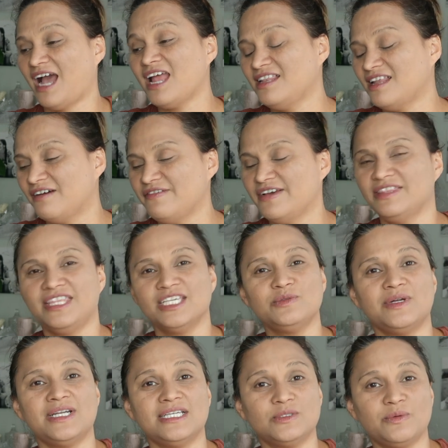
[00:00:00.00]
I love it. This
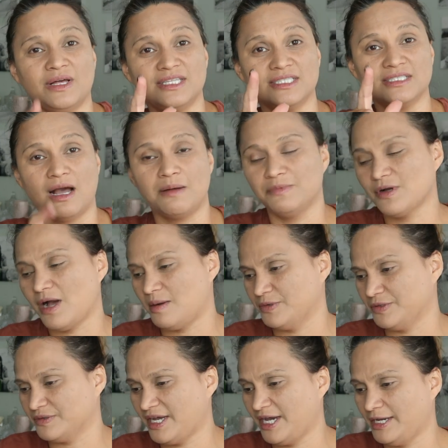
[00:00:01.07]
one as well as Kamu
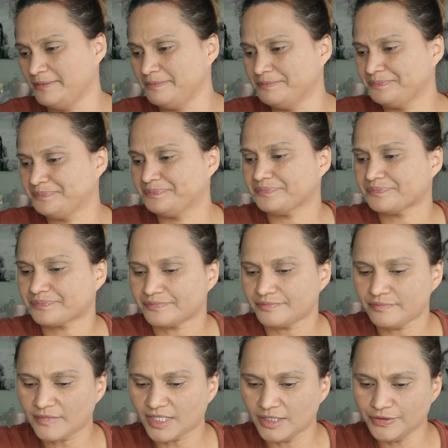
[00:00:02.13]
Kamu, okay?
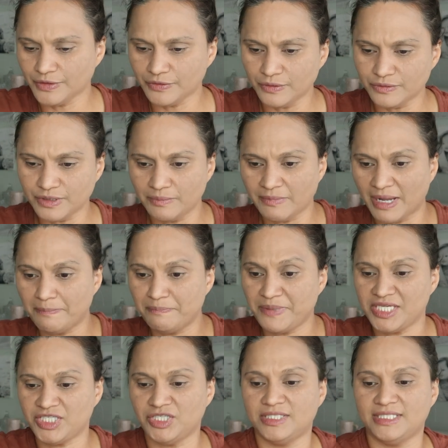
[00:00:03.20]
So those are my
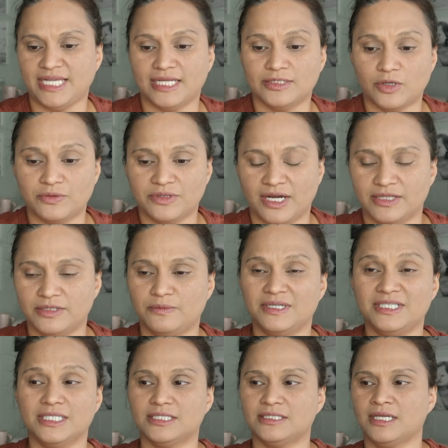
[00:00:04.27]
beachy scents. Oh, the other
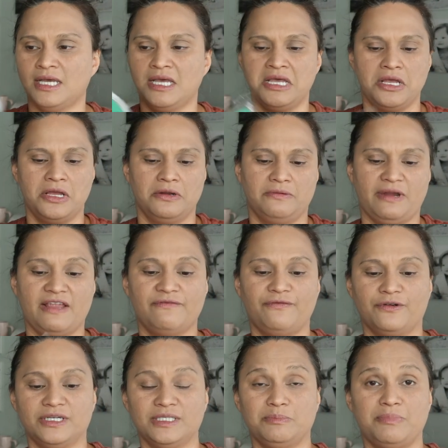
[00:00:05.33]
one is
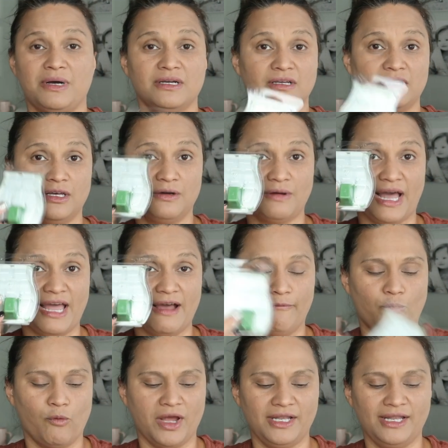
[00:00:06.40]
Rainforest Bungalow. I
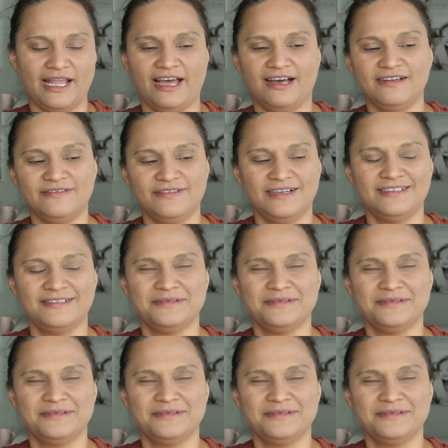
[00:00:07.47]
have one left.